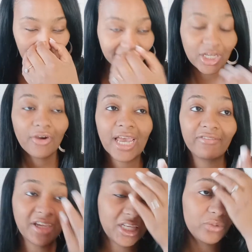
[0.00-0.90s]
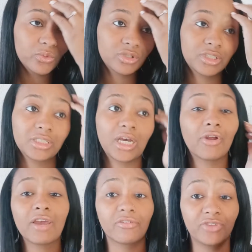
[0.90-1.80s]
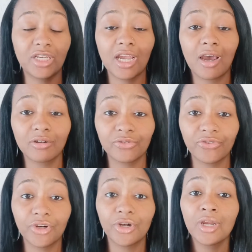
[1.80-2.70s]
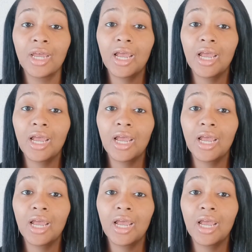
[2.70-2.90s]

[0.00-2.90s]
I don't have anyone, I don't have a videographer